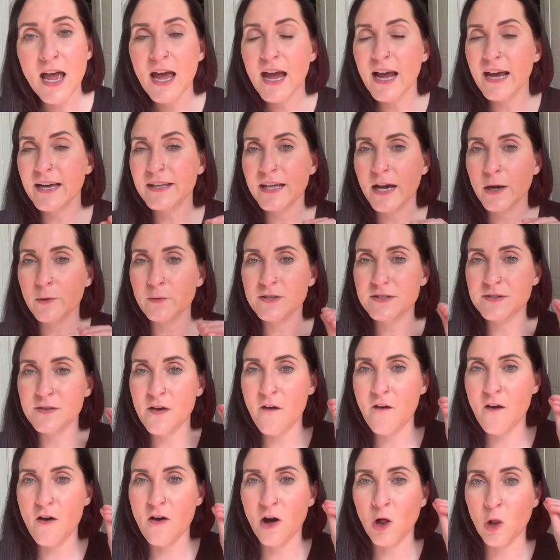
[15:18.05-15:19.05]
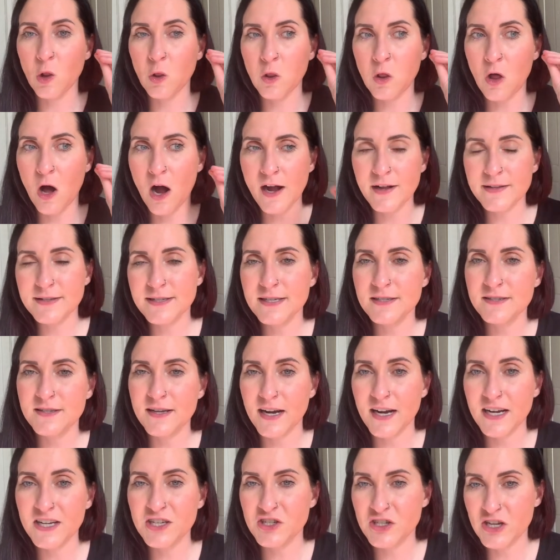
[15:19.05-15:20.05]
and that was a lot to
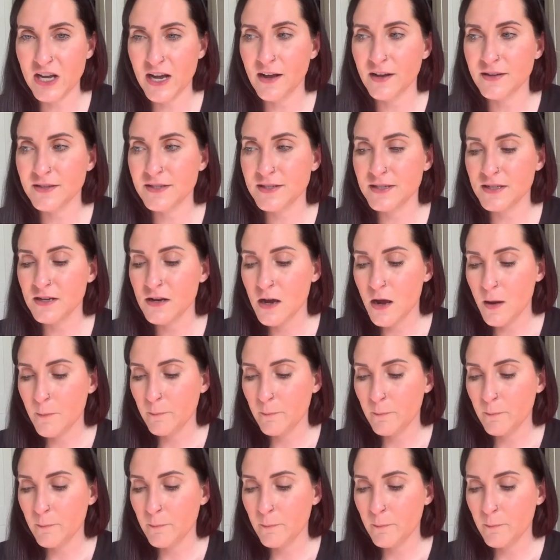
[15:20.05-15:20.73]
digest,